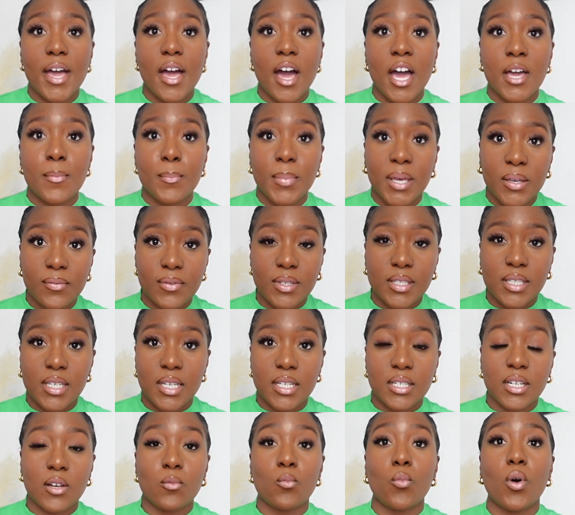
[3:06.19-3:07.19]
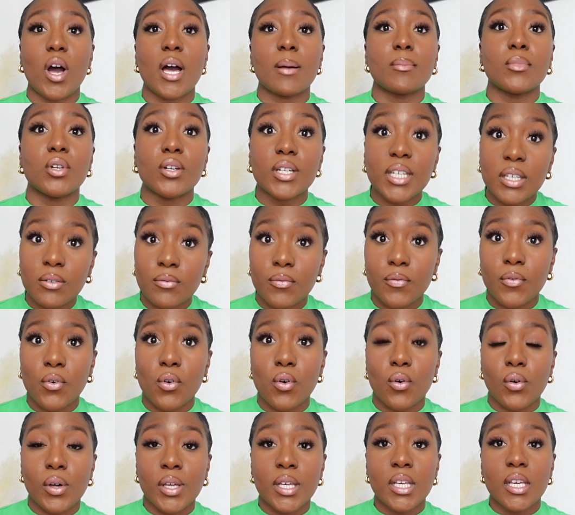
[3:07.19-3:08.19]
I pivoted and what I'm looking
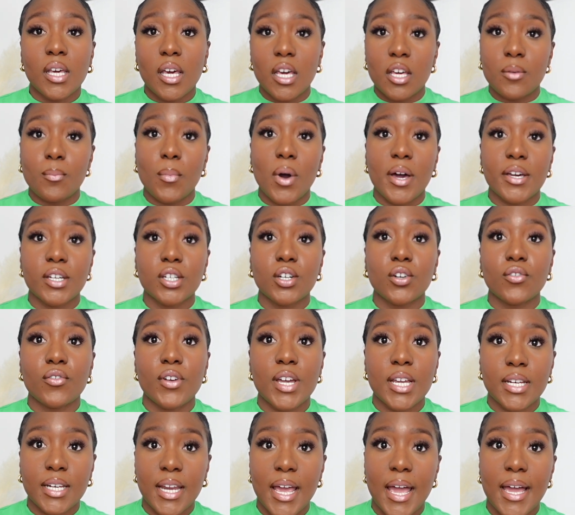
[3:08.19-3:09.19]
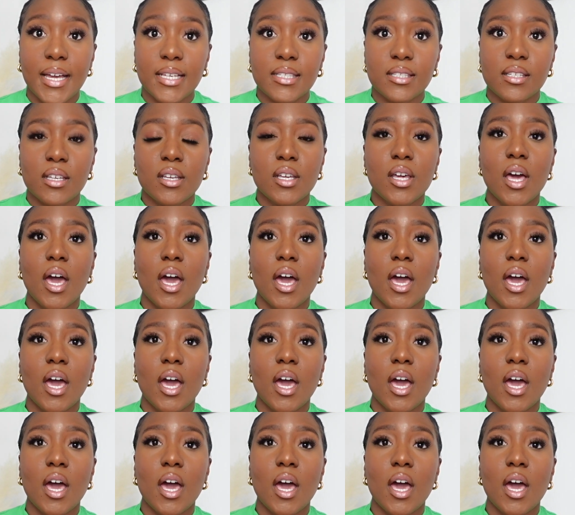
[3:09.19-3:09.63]
for in my career next,